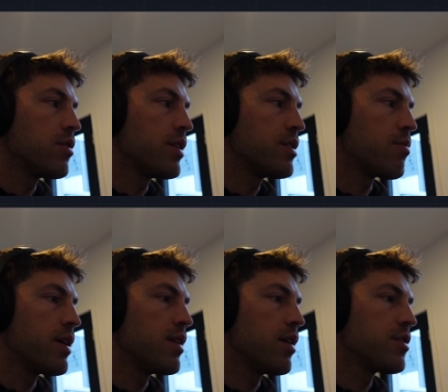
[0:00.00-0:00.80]
So these
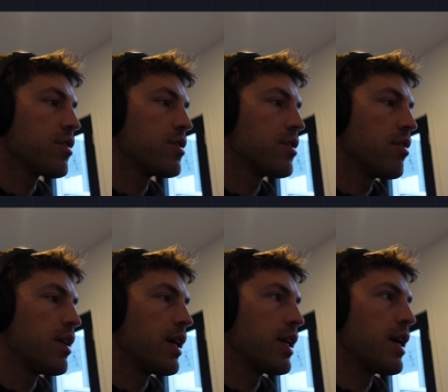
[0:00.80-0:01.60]
red dots are
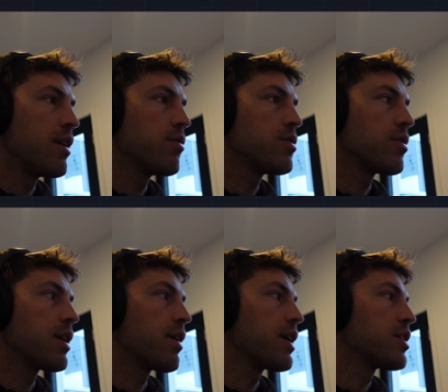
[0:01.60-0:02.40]
consolidating, and then it's
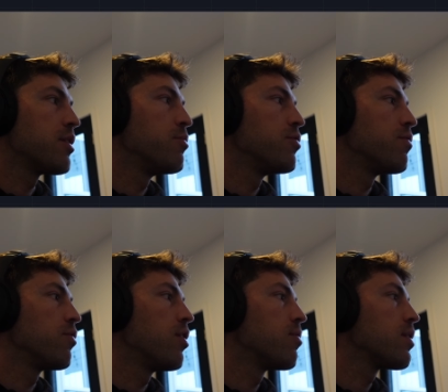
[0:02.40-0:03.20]
looking like it's going to move
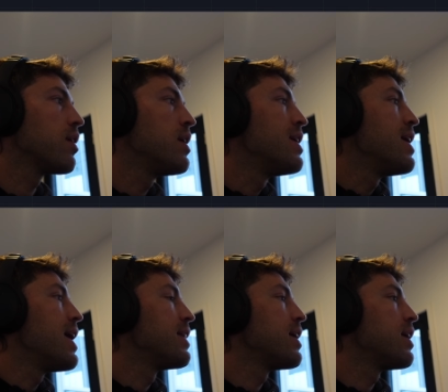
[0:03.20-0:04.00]
lower.
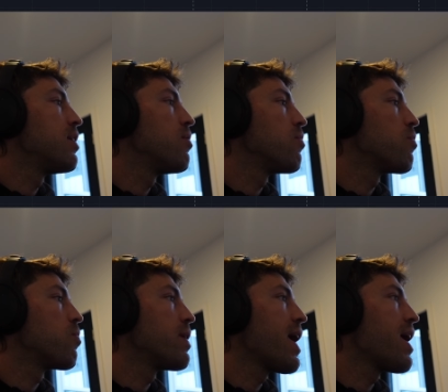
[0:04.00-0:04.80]
And then
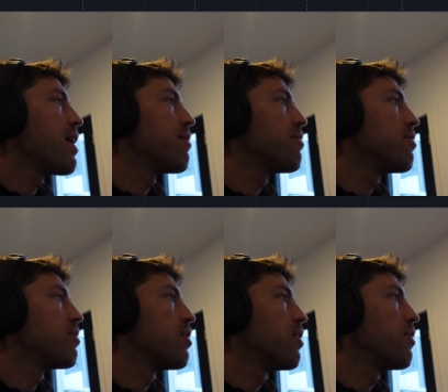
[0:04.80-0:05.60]
we have,
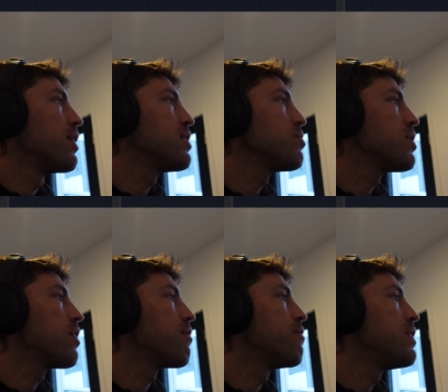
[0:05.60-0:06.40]
and this was
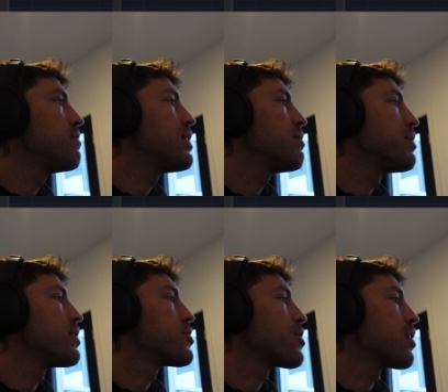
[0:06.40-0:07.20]
on a
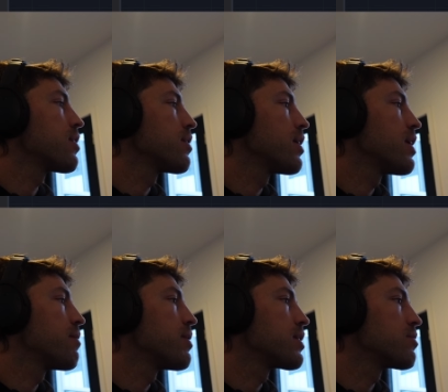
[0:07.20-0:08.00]
15-minute chart.
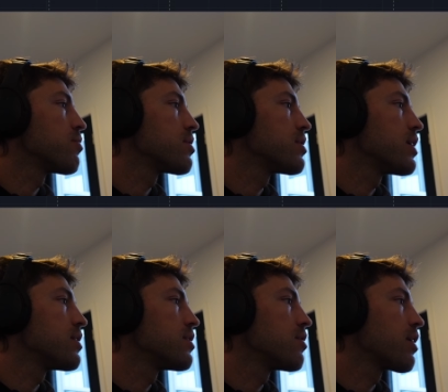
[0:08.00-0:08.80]
That makes more
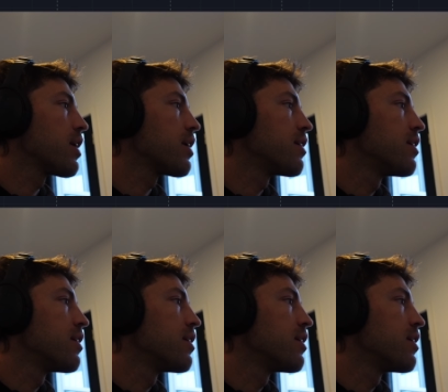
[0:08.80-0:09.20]
sense. Okay.